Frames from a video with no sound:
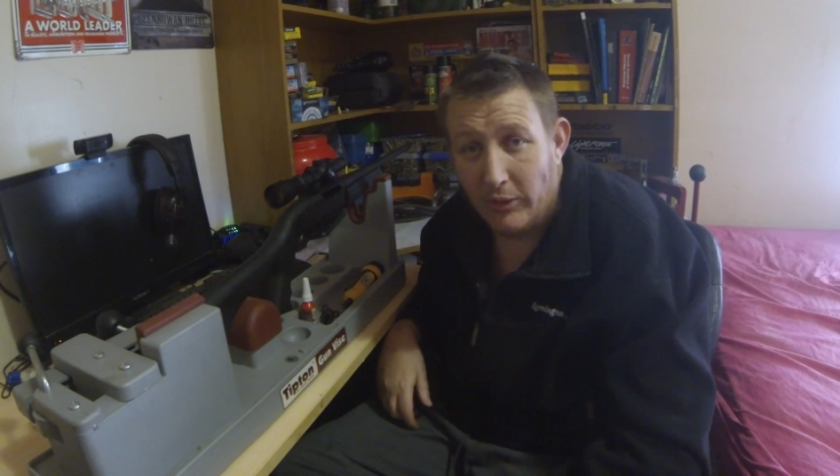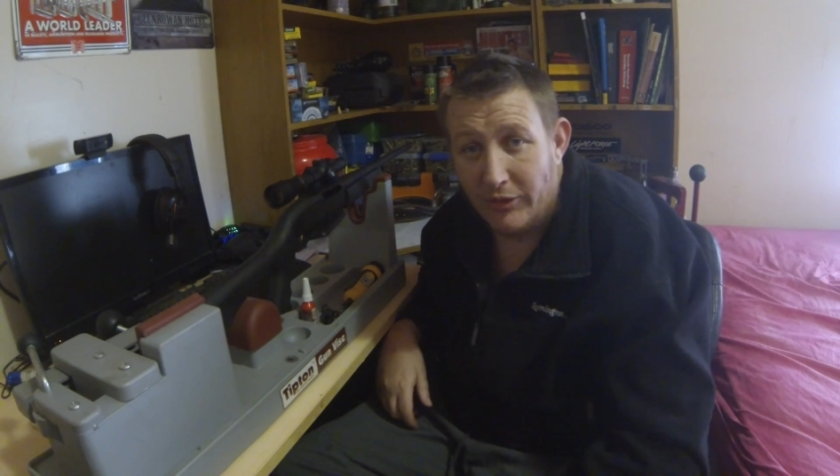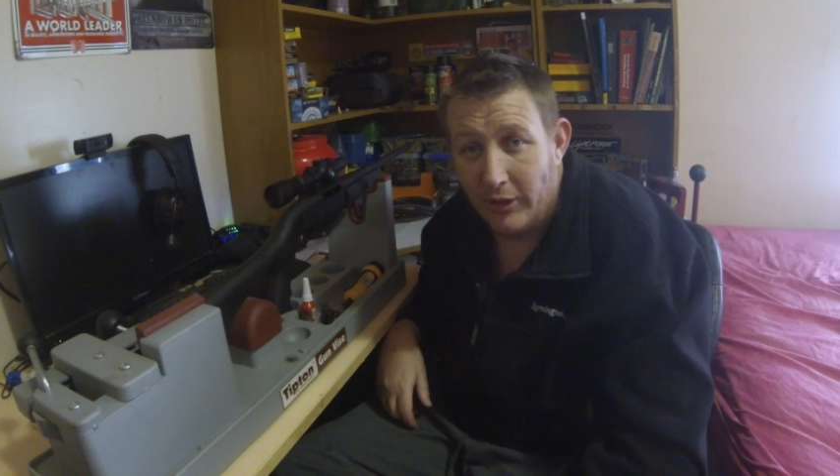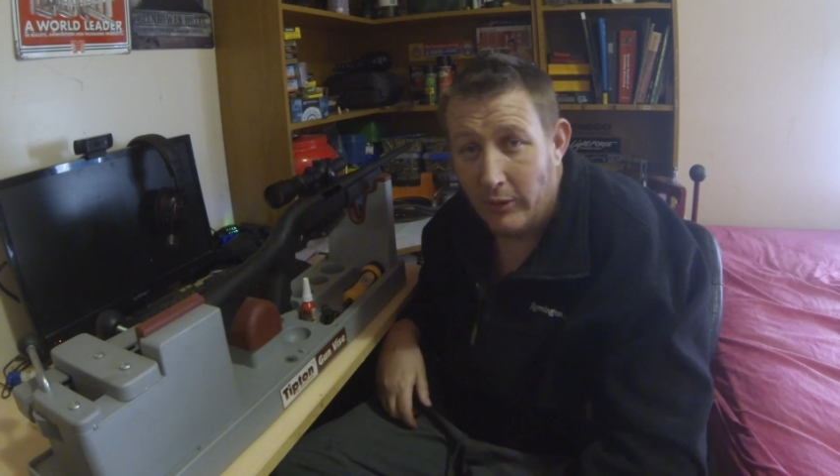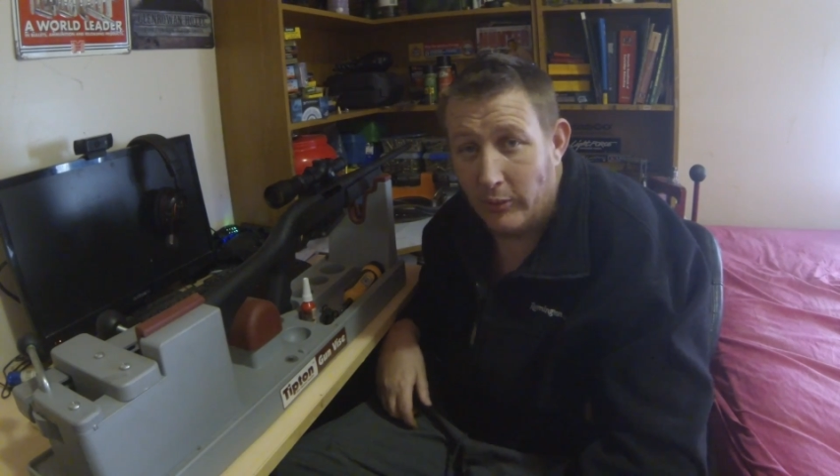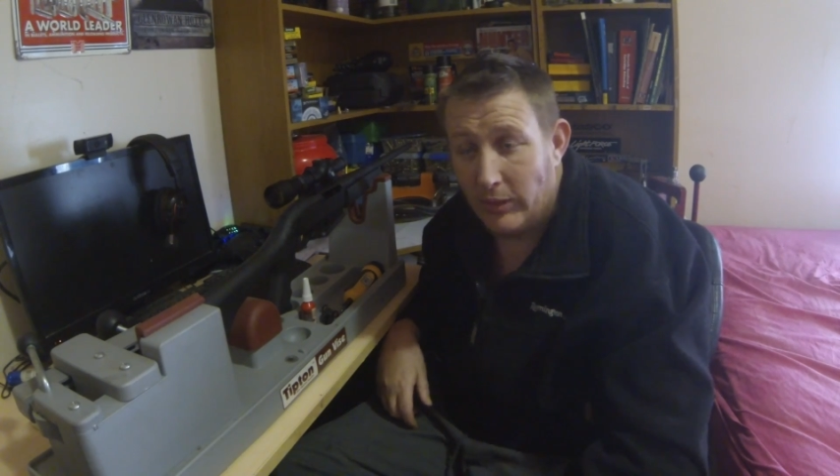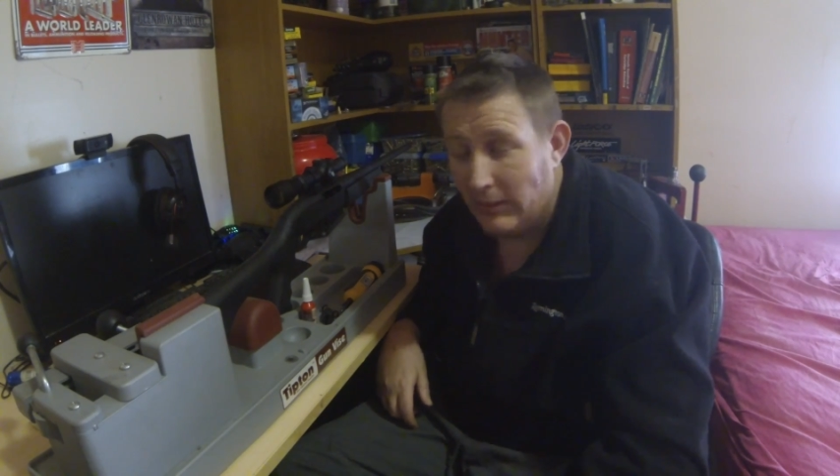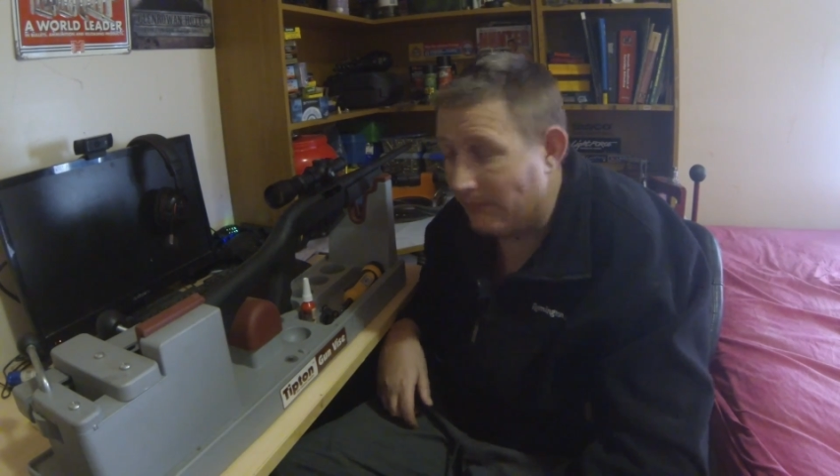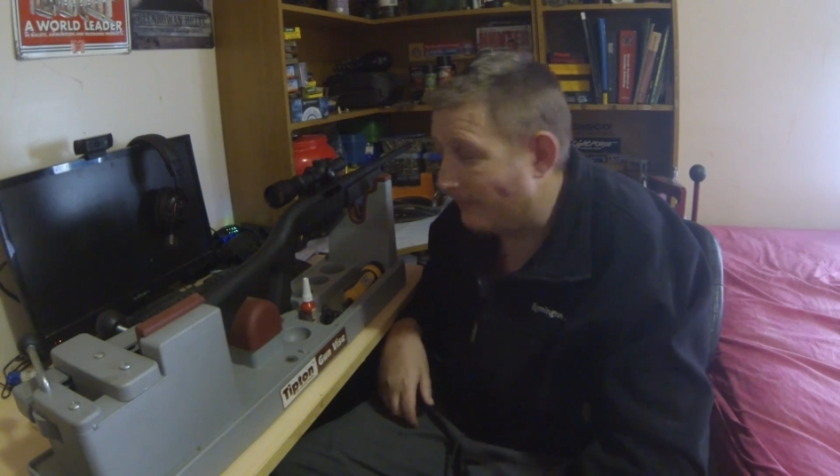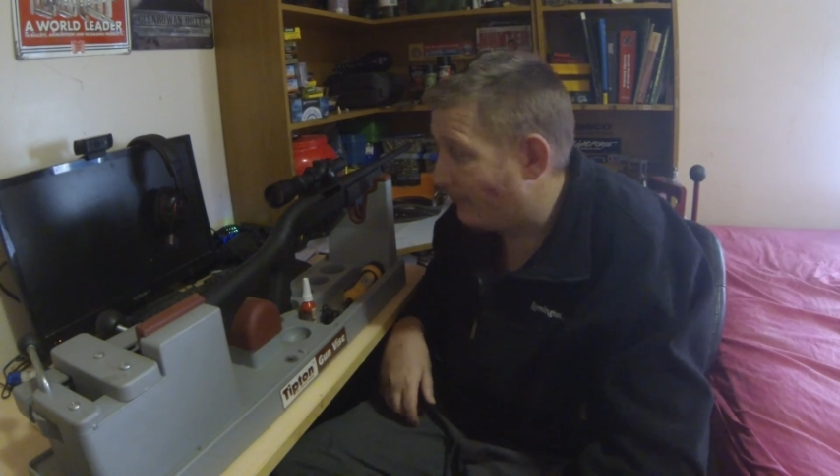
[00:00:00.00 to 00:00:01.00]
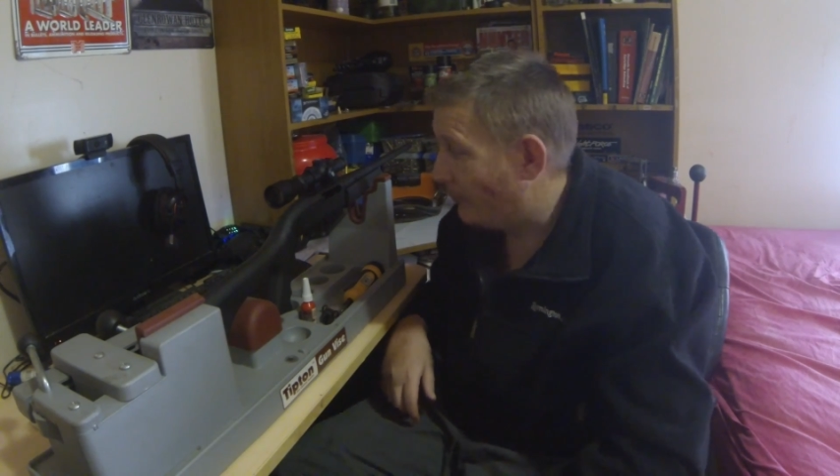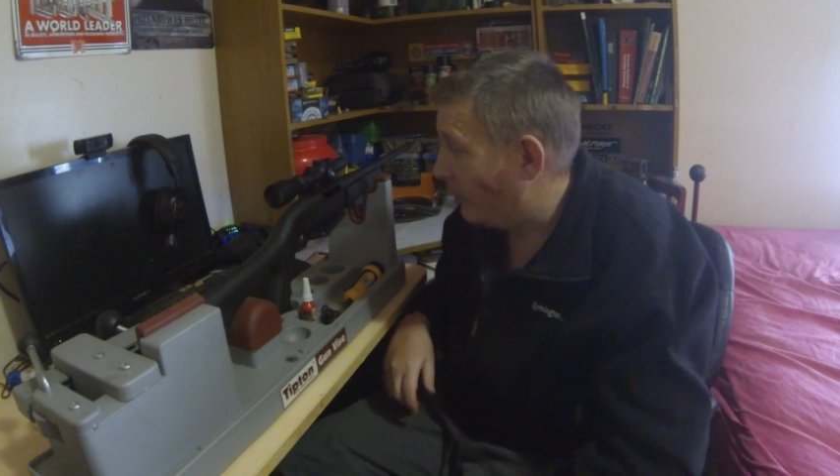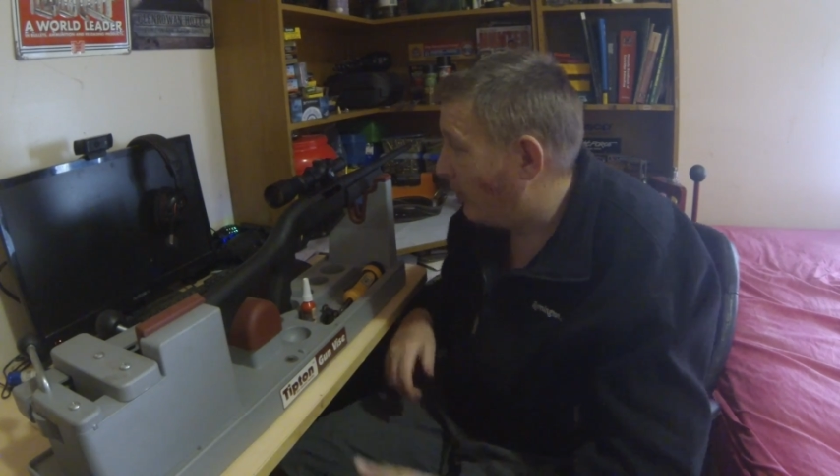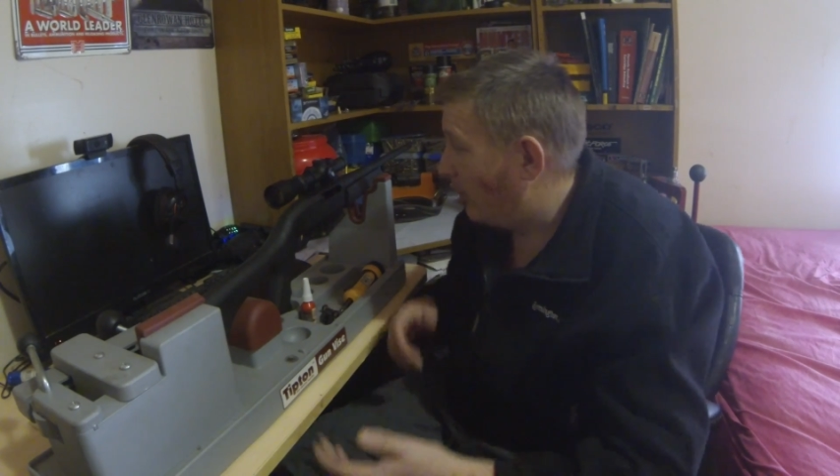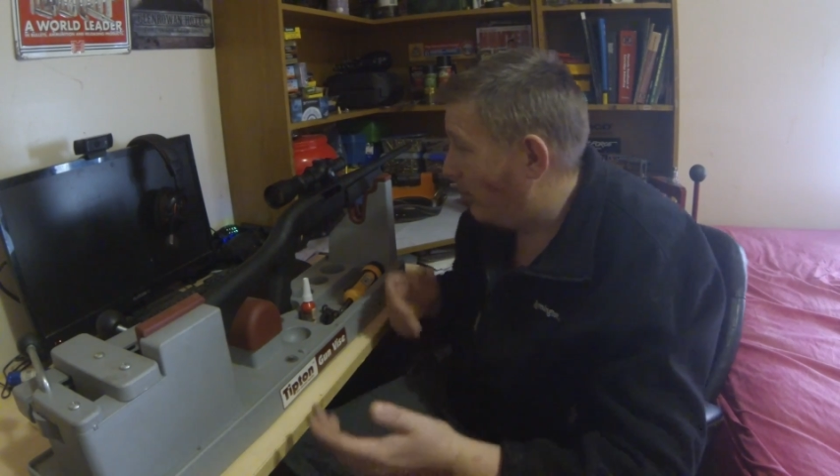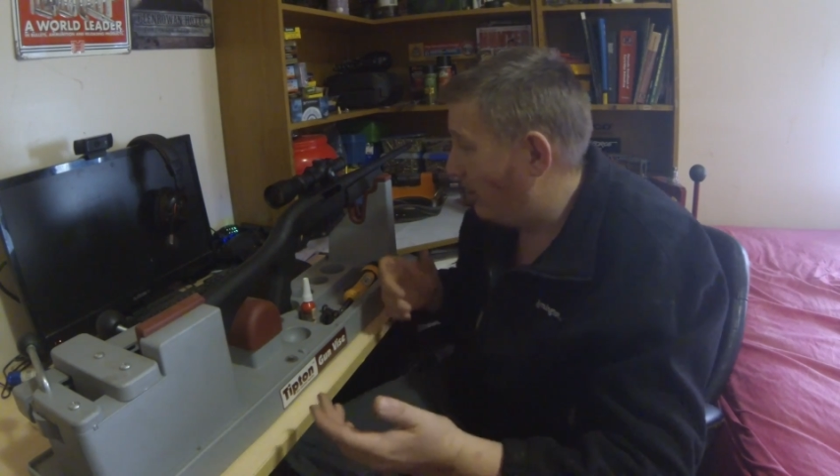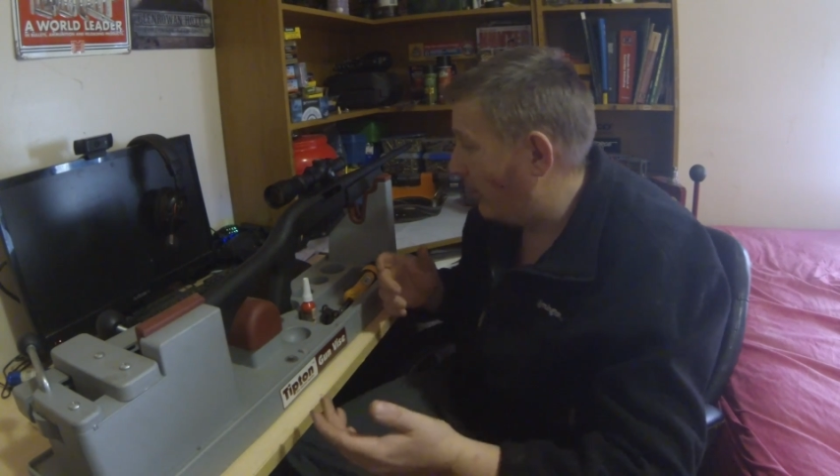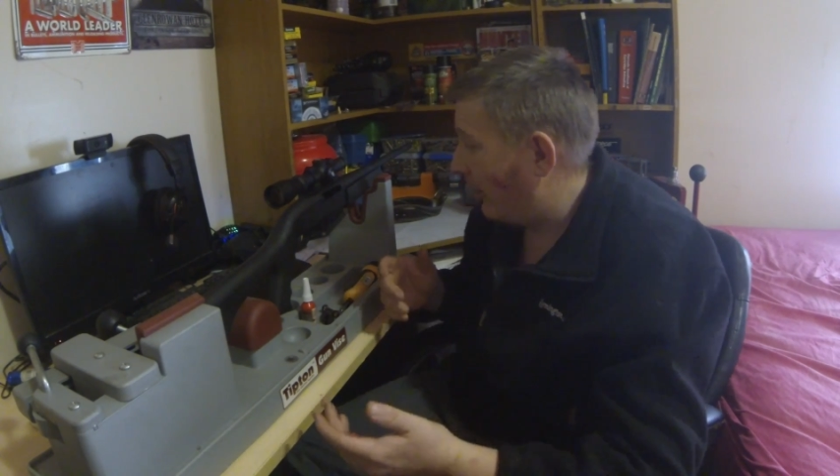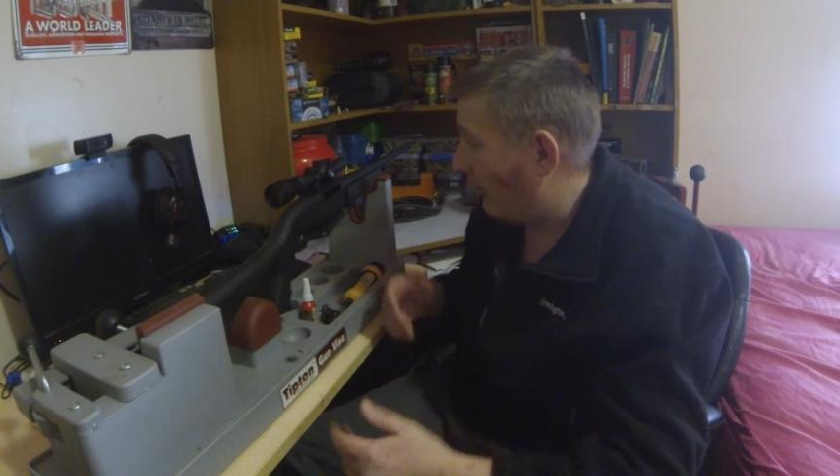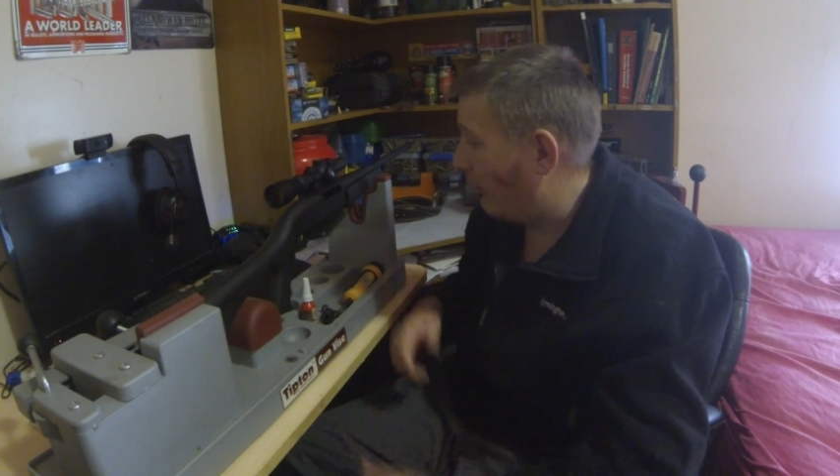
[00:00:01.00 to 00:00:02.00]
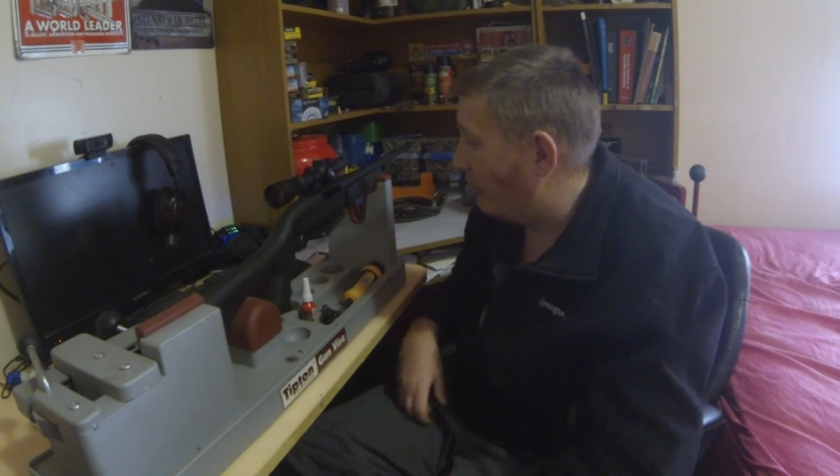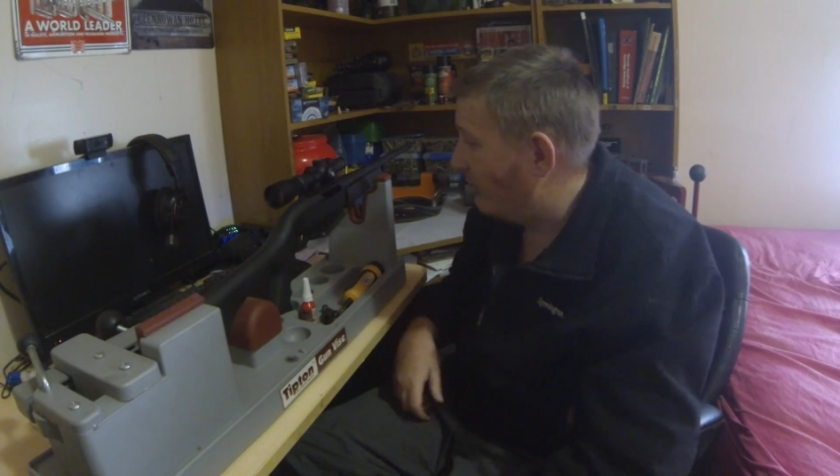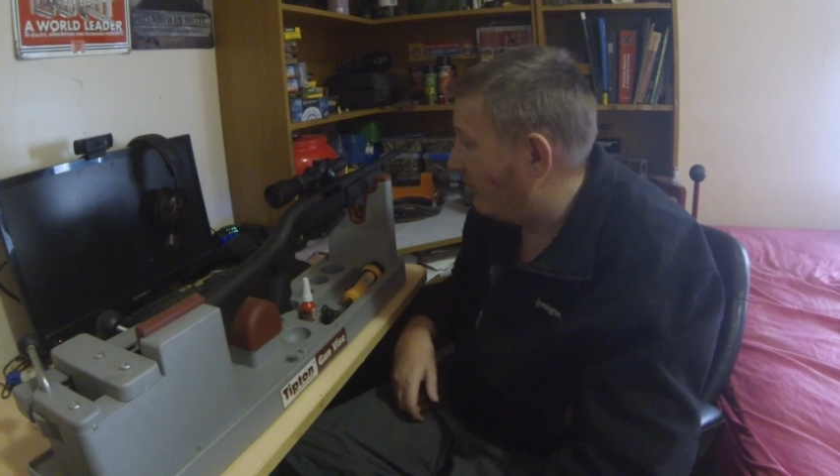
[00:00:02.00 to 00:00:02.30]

So there you go, guys.